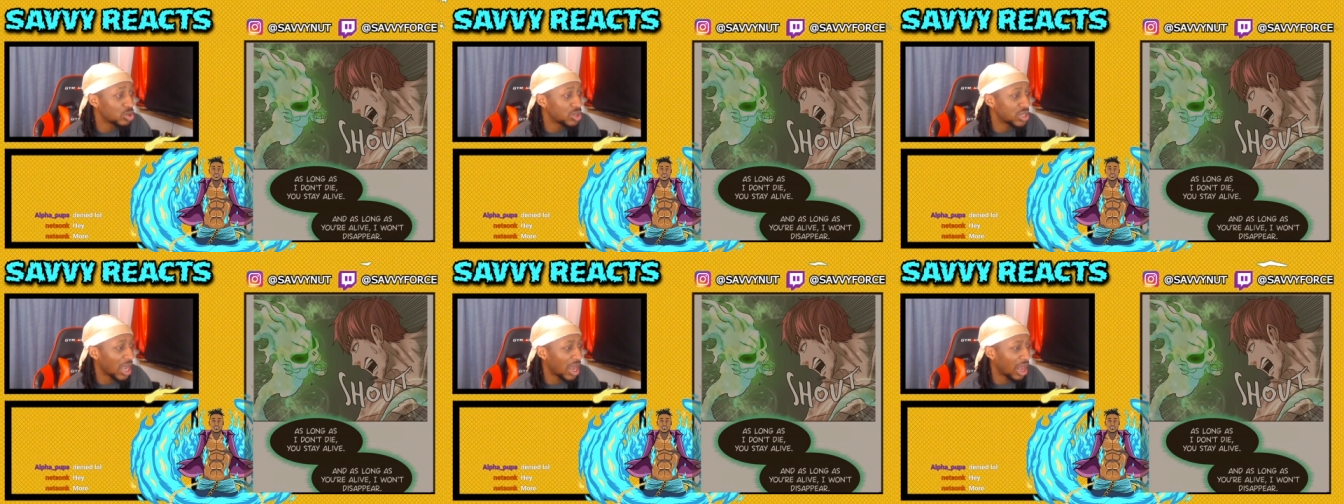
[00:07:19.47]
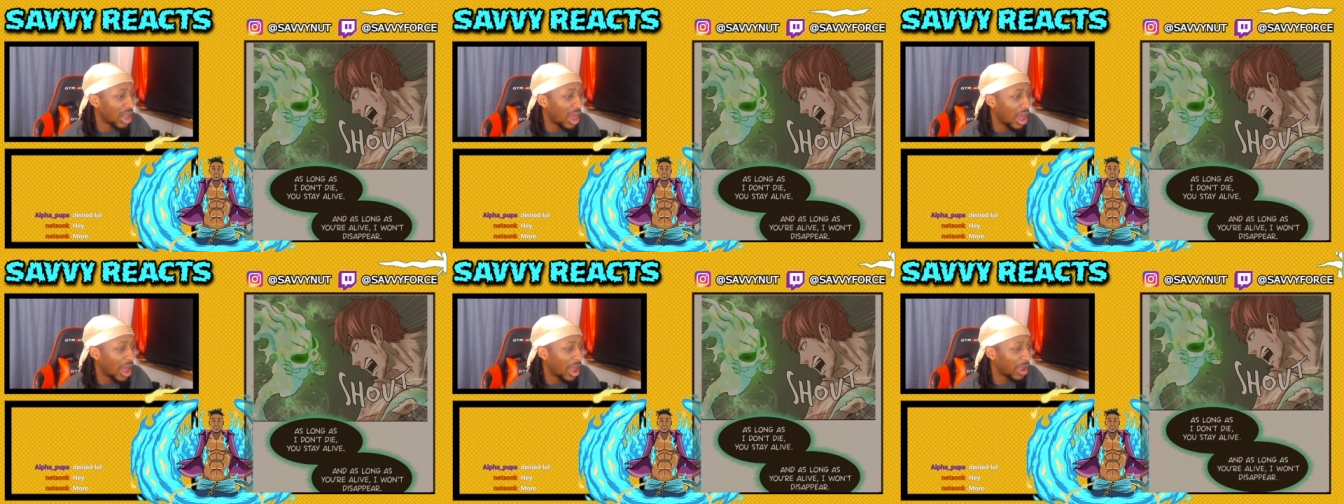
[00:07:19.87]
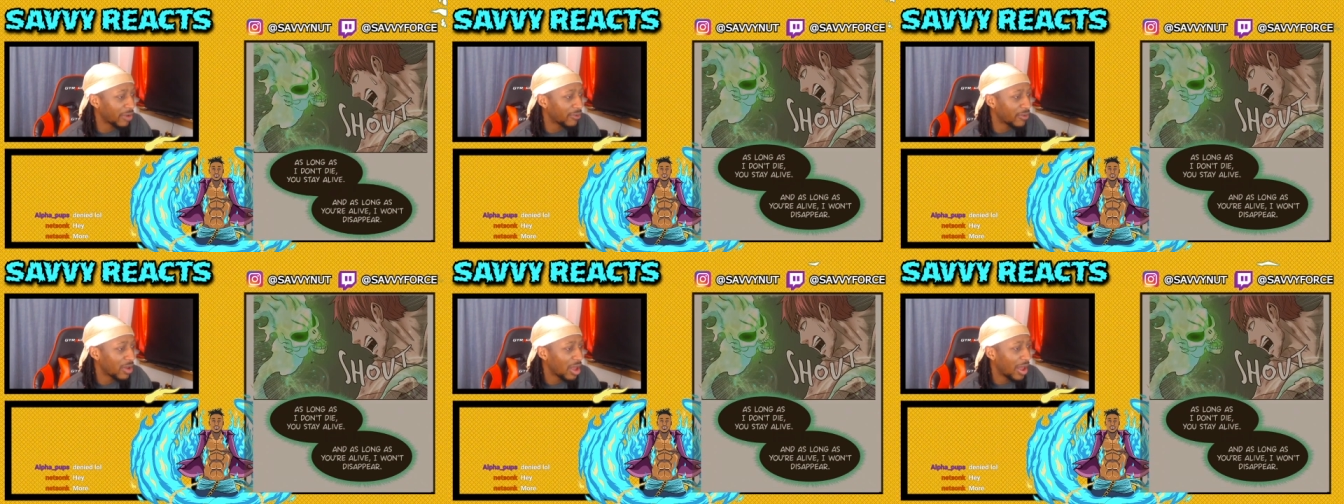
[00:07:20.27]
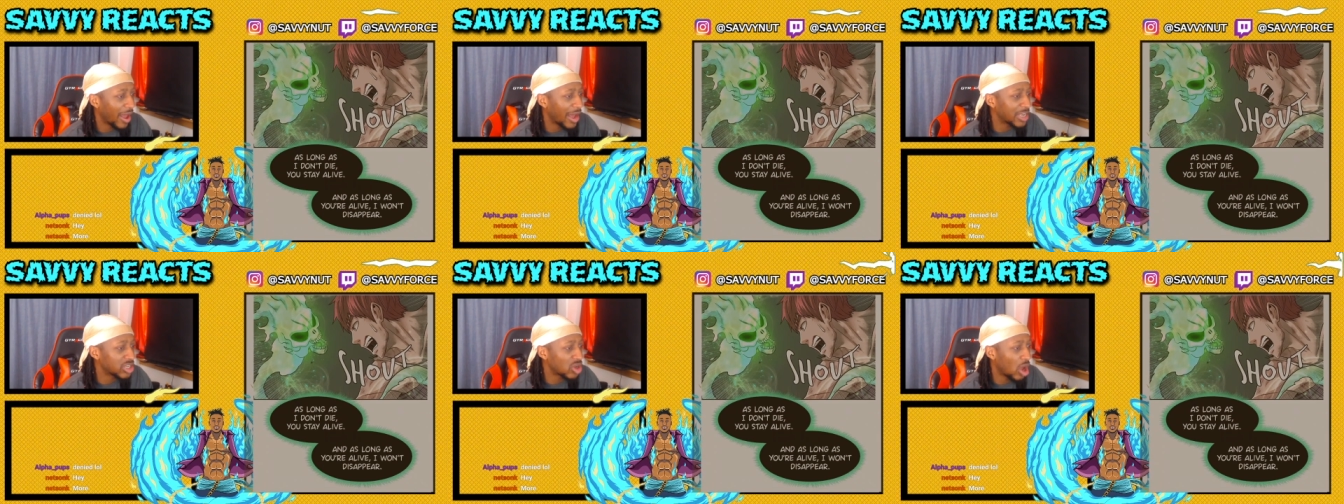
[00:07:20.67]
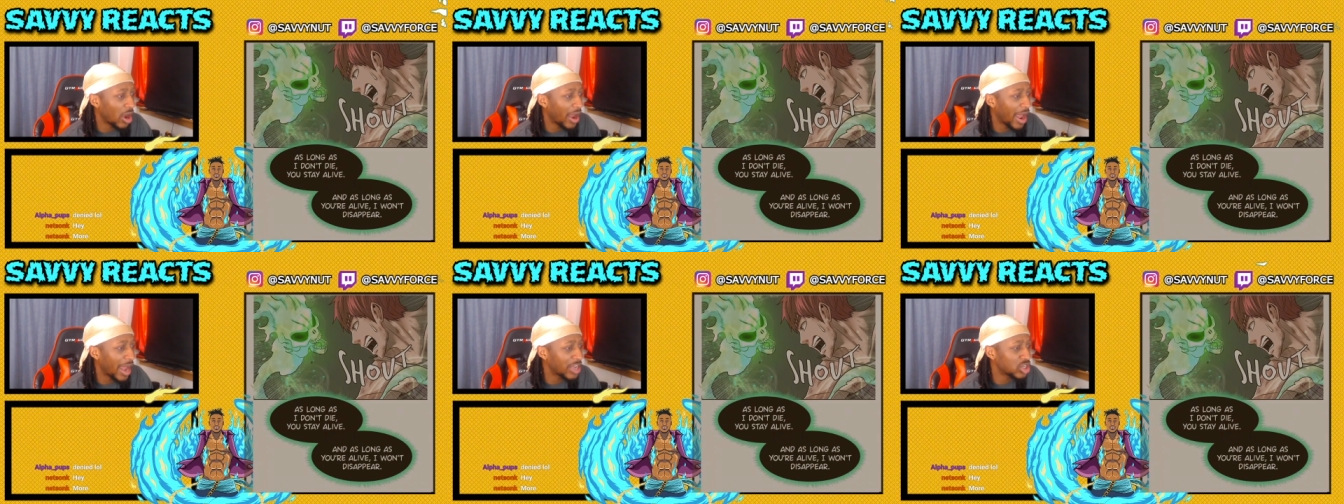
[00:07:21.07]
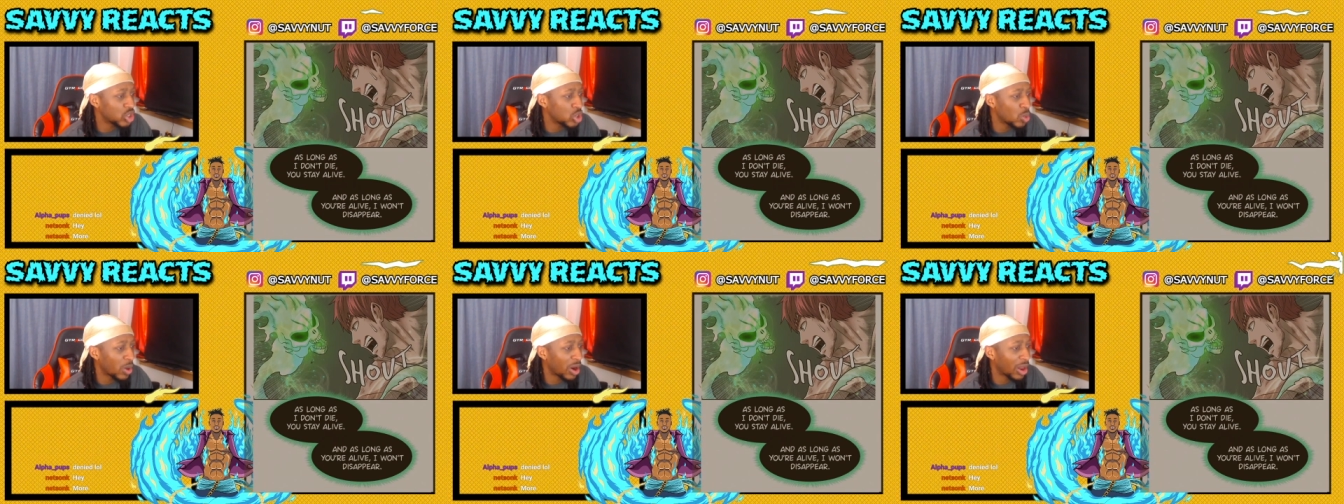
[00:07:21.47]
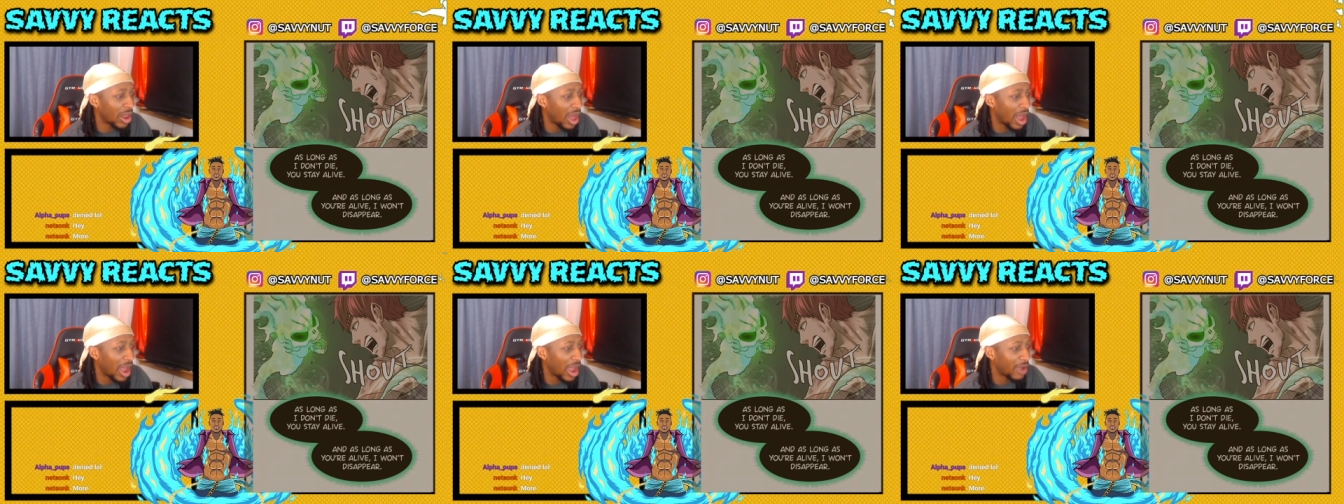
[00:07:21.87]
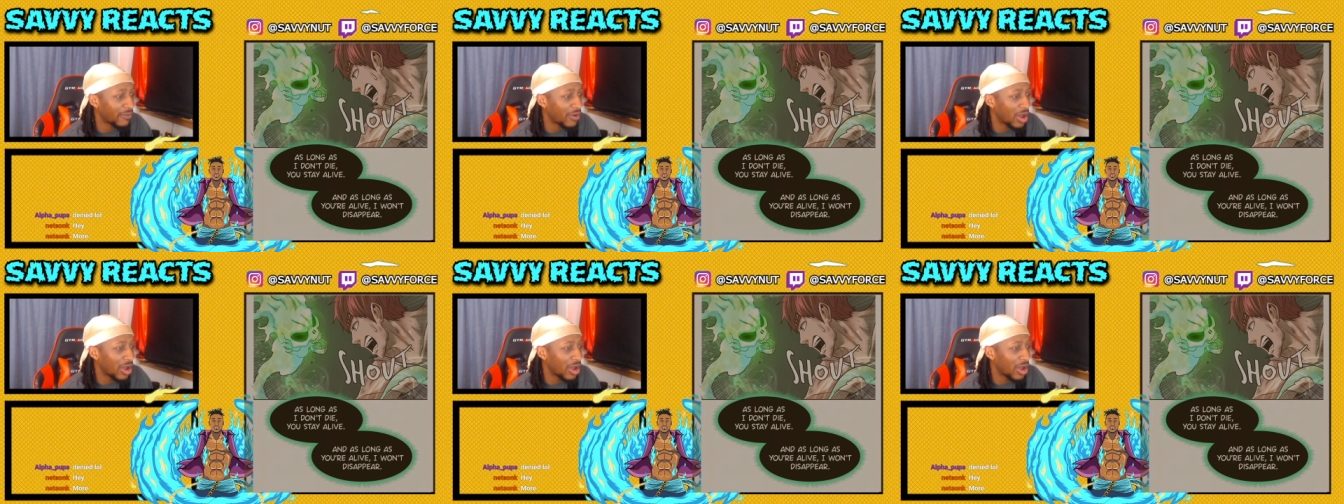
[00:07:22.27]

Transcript: stay alive. As long as you are alive,